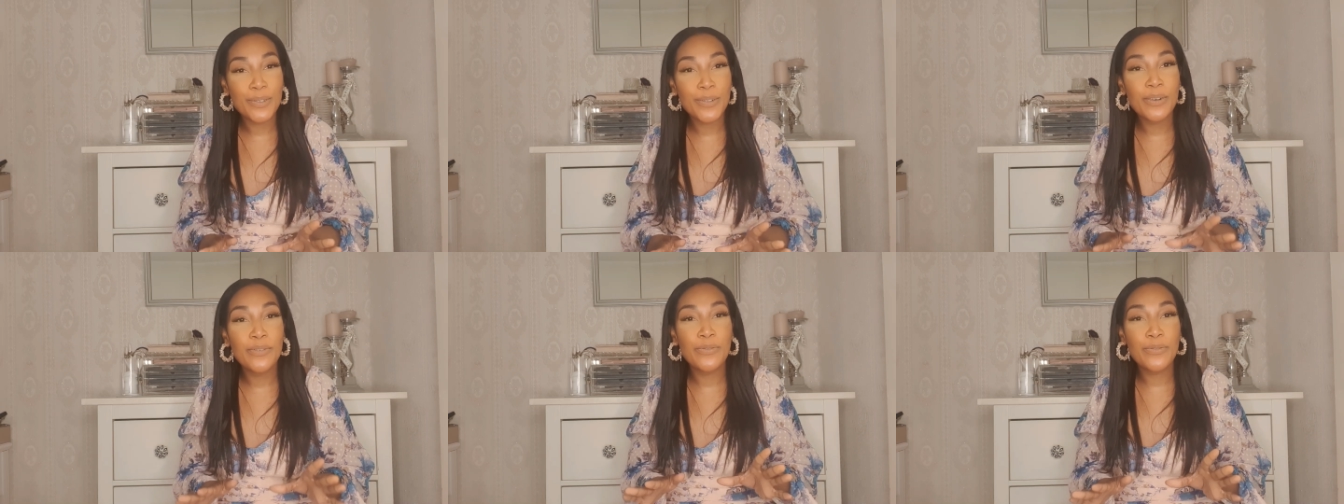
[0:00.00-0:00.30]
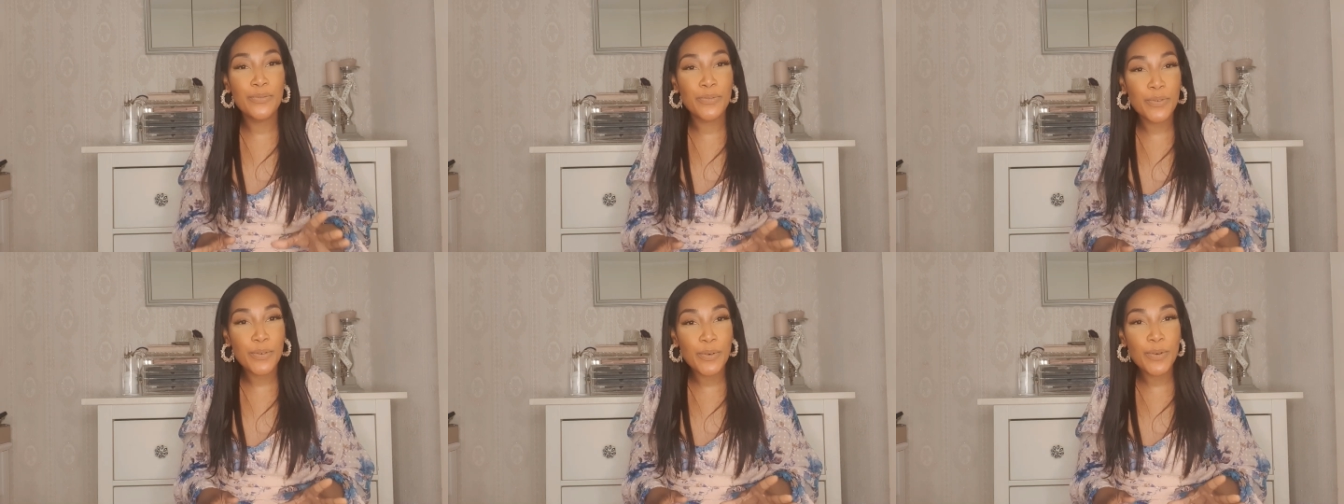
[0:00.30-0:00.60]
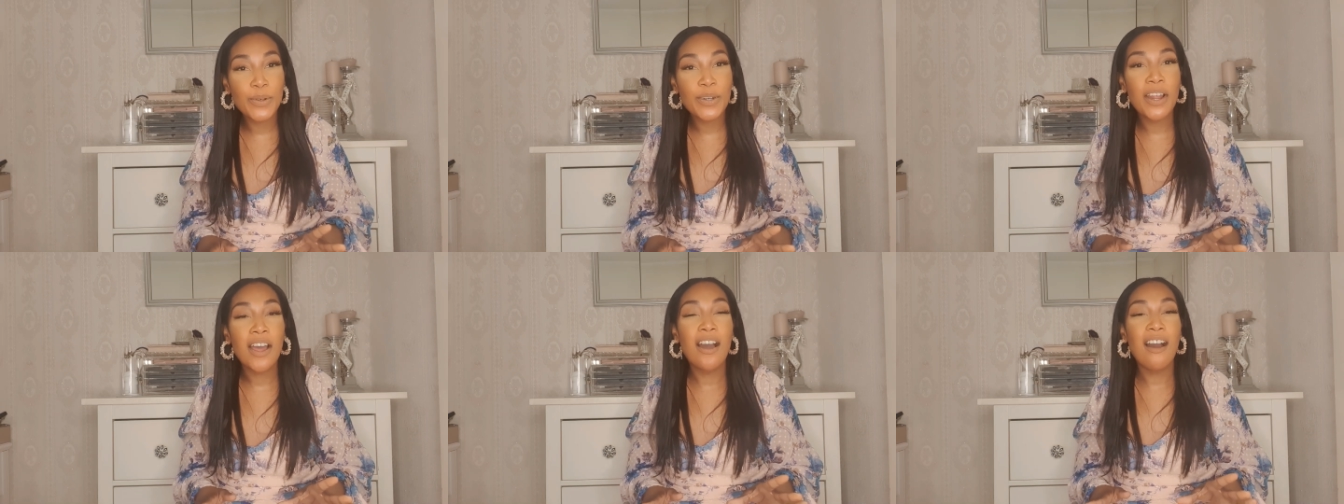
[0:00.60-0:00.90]

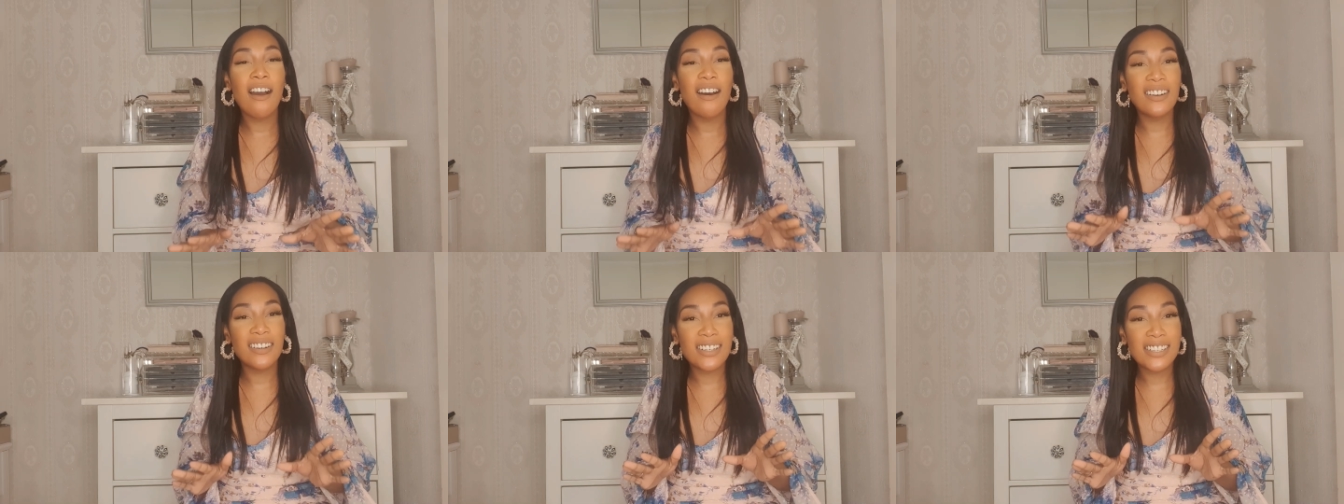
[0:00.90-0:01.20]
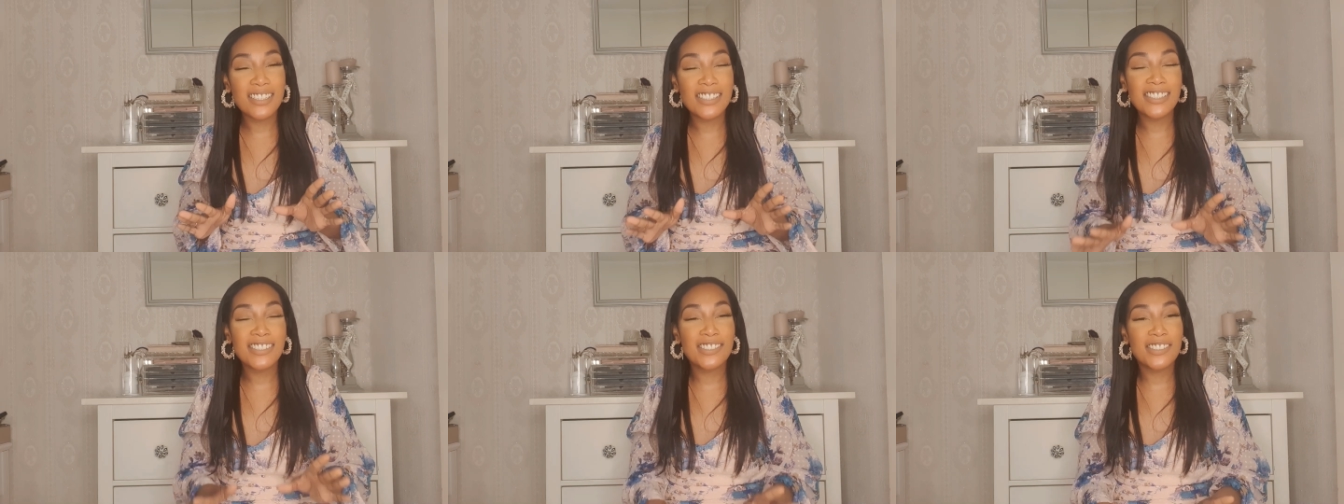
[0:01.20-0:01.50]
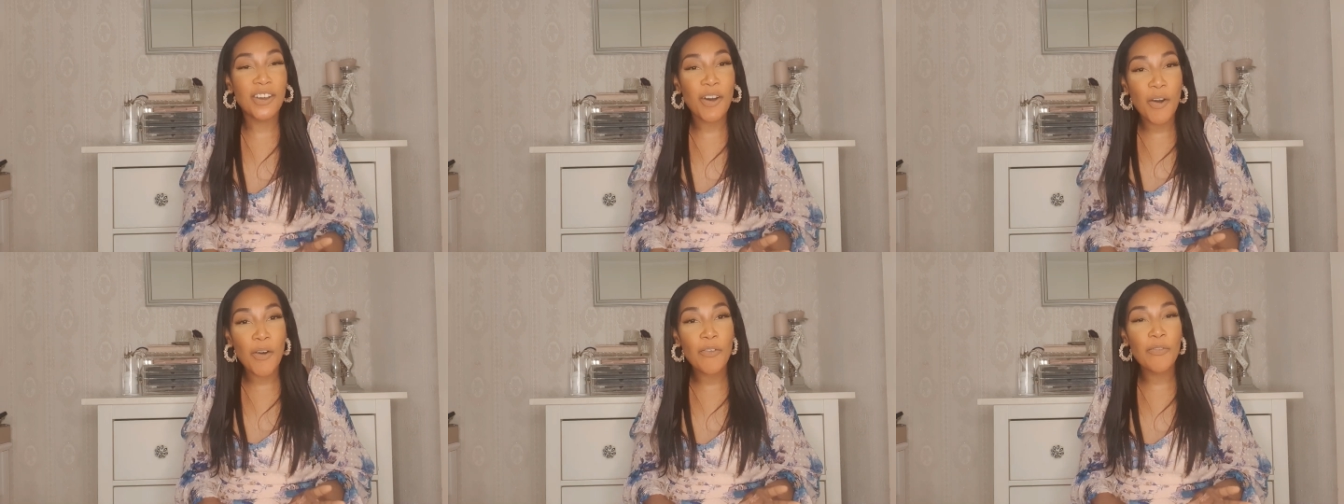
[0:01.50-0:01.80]
food on the
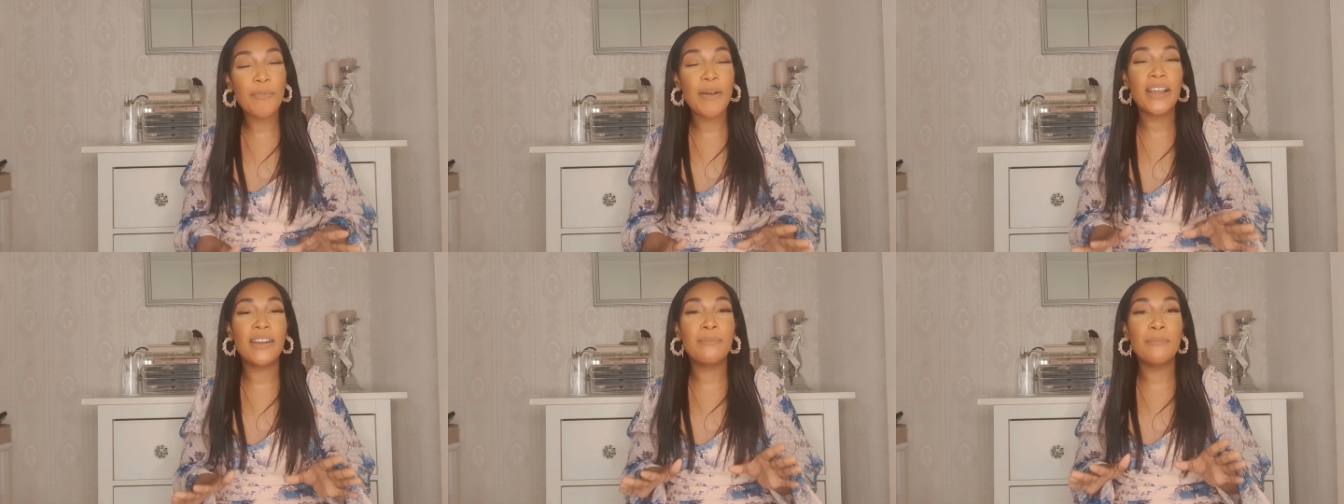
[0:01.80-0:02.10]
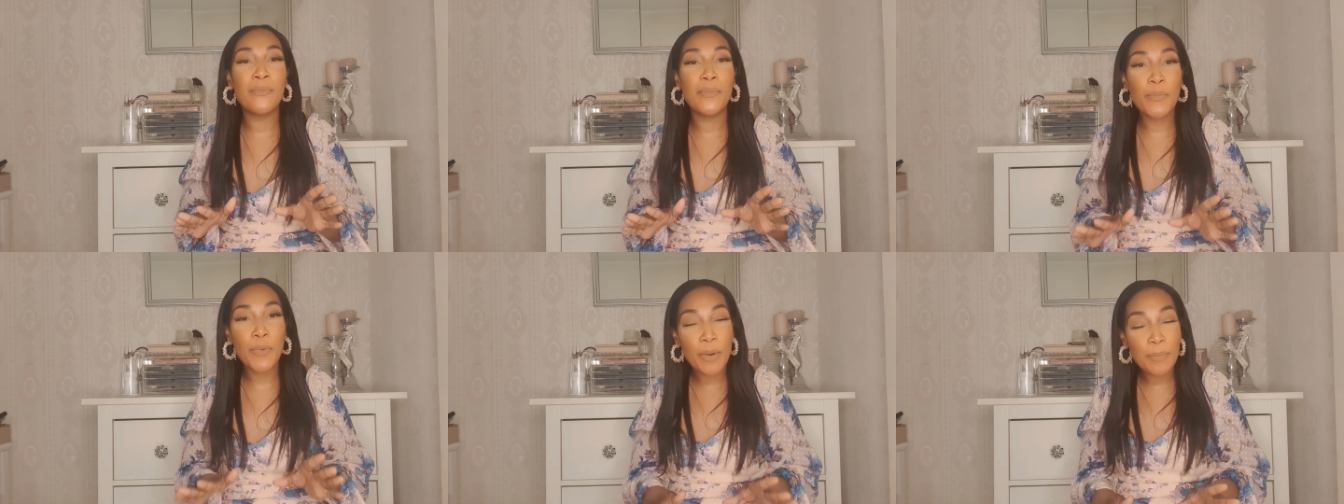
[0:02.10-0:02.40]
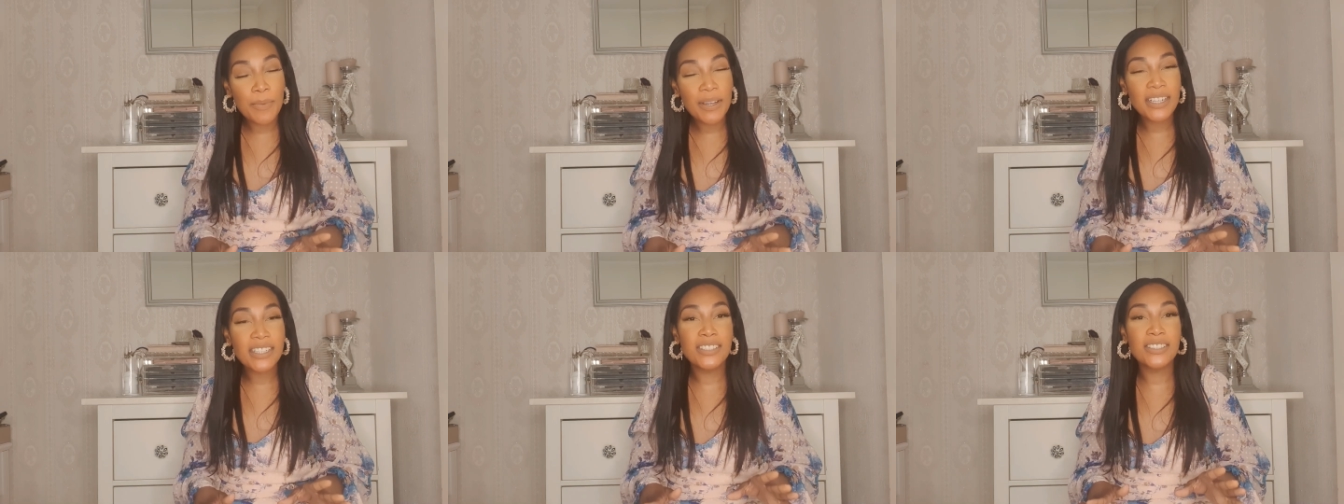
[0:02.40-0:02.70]
stove, my
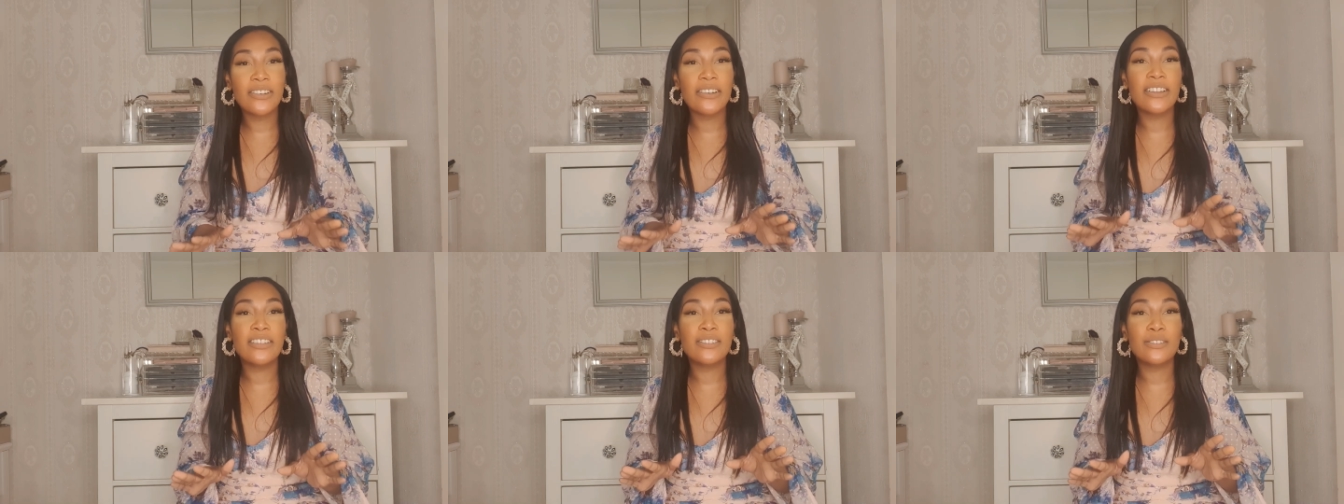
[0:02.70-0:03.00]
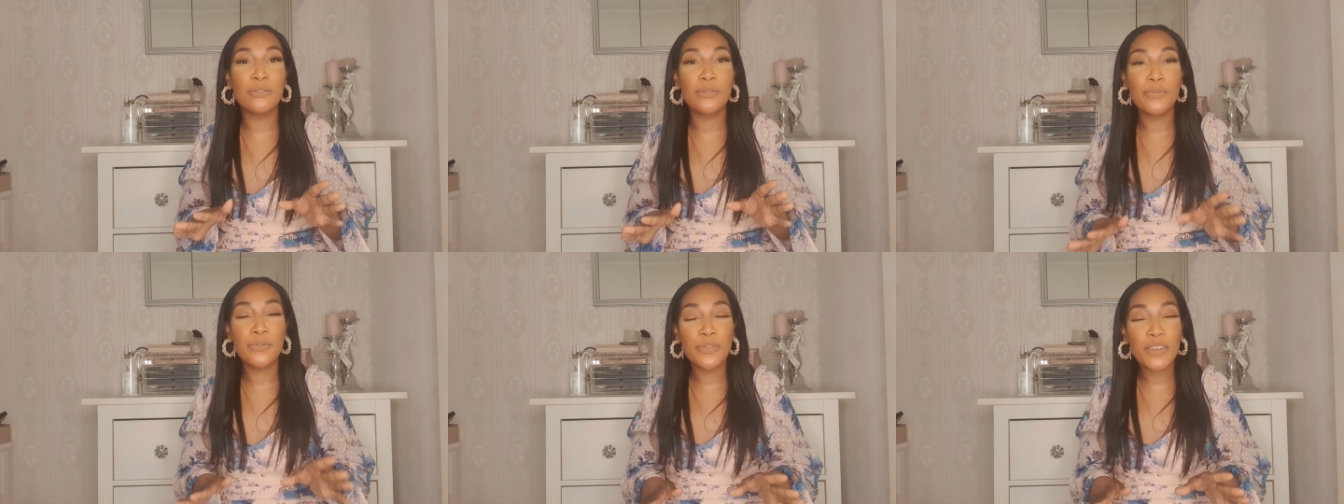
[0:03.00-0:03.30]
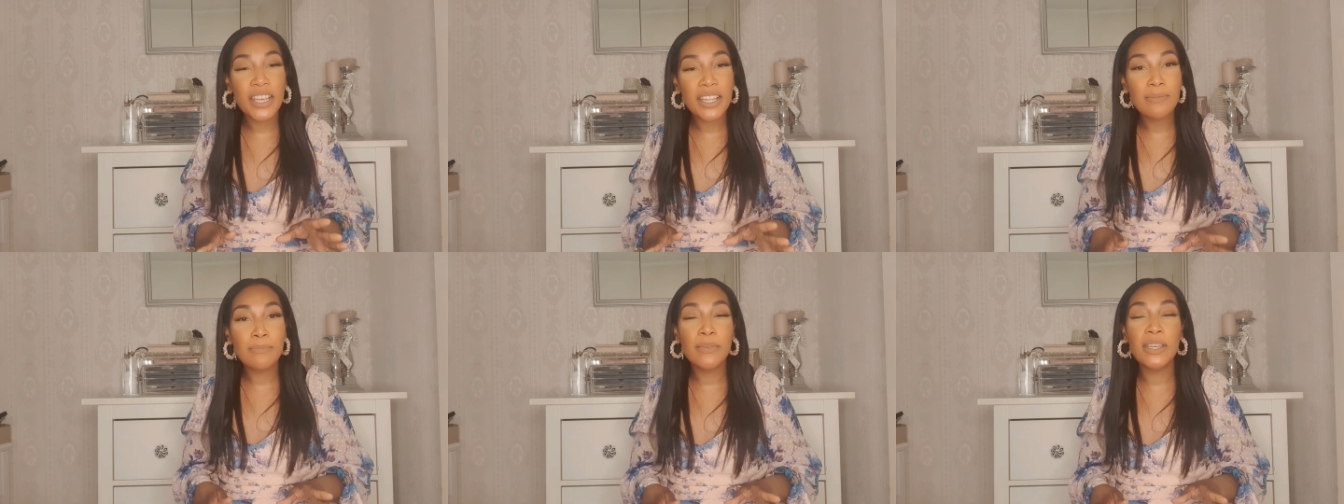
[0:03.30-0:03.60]
woman is going to
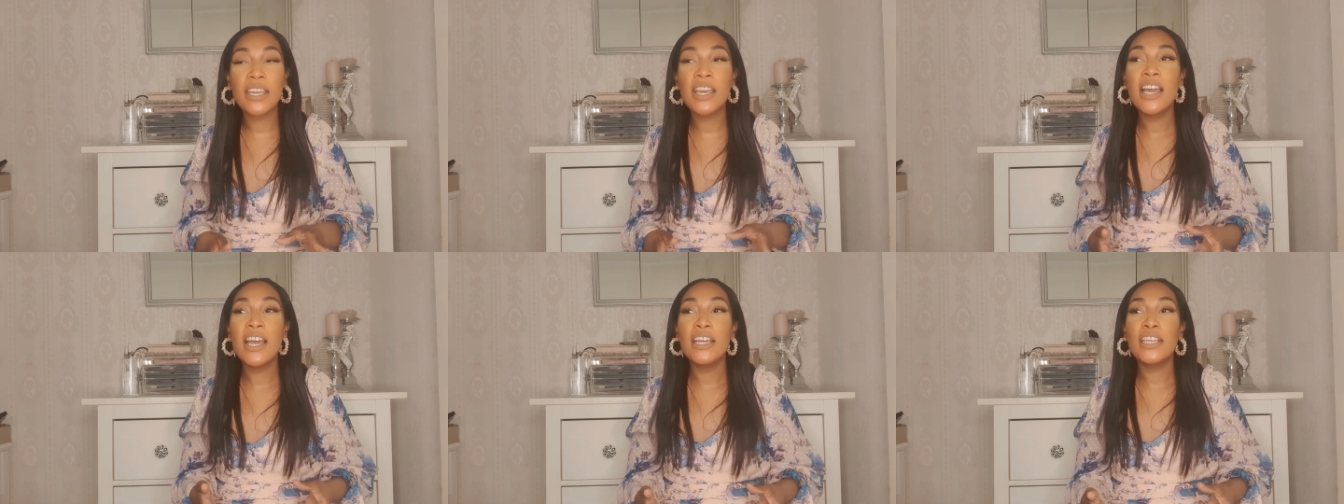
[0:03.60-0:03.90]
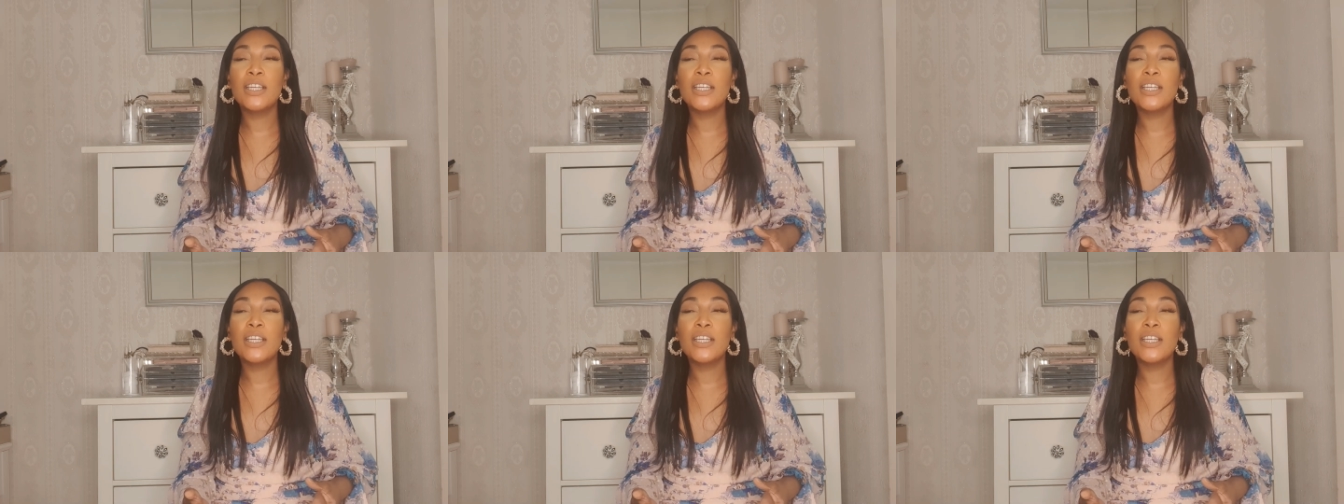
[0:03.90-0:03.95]
feed me.